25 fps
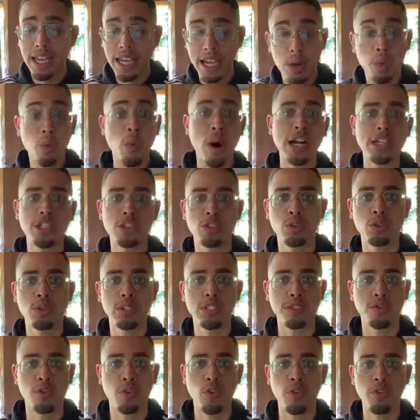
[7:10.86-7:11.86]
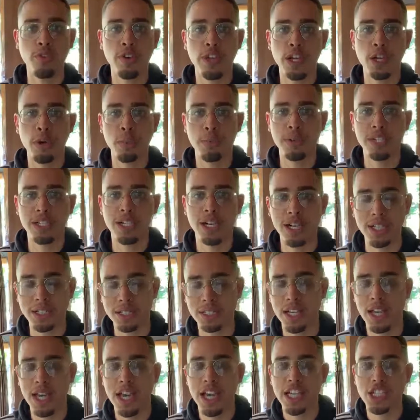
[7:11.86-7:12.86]
and watch through this full video,
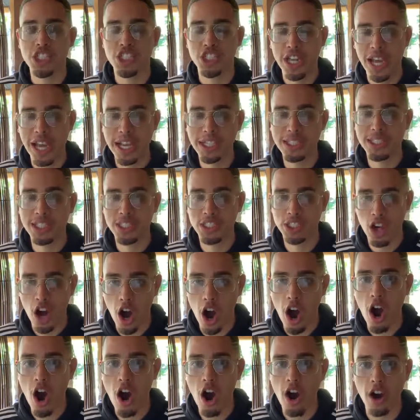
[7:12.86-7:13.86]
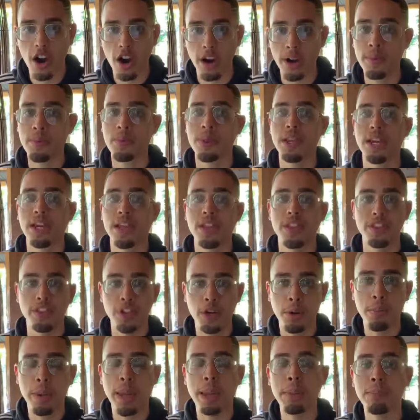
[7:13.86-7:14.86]
because chances are
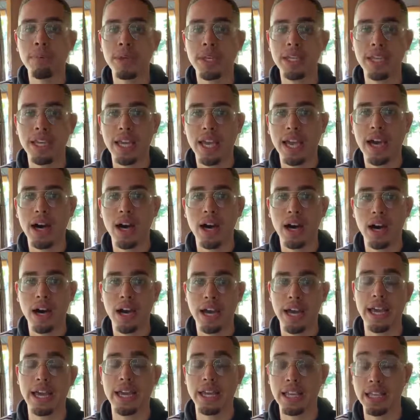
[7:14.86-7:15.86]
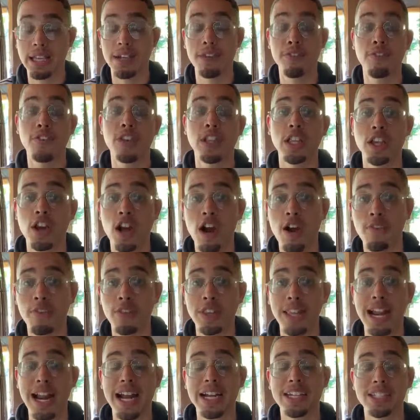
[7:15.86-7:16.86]
there may be uh, an affiliate
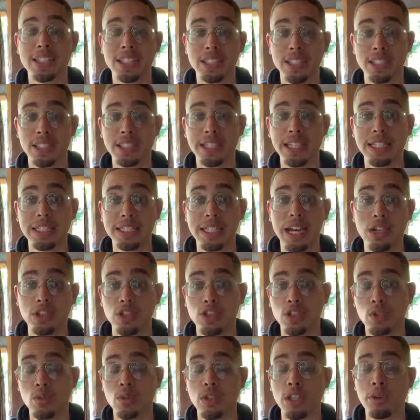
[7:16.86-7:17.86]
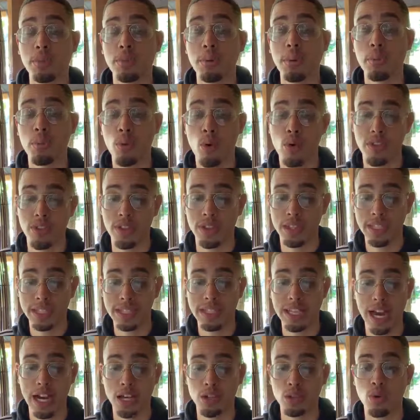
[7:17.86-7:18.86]
offer that actually sticks out to you a little bit more than
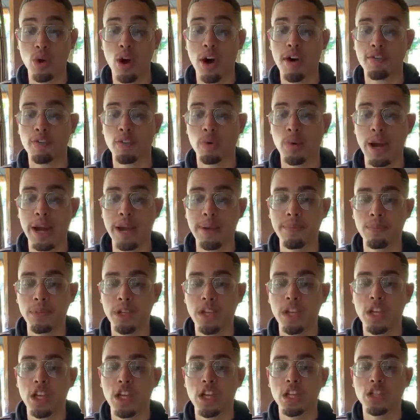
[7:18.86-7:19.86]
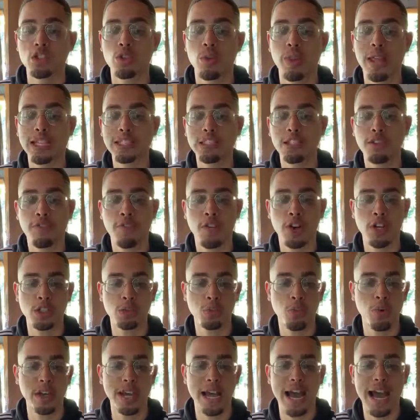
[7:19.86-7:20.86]
this actual offer, right? So that's the
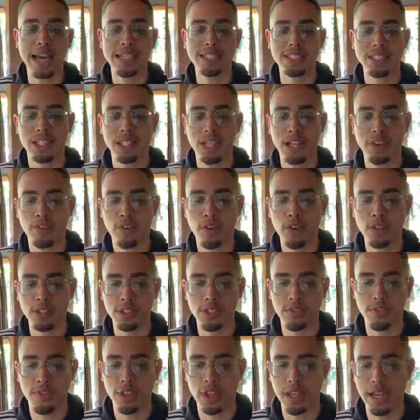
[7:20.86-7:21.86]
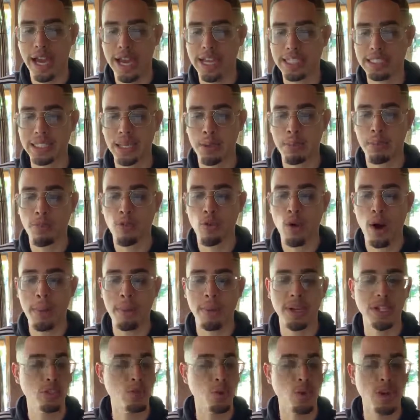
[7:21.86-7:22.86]
first one. As a ClickFunnels affiliate, as stated before, I made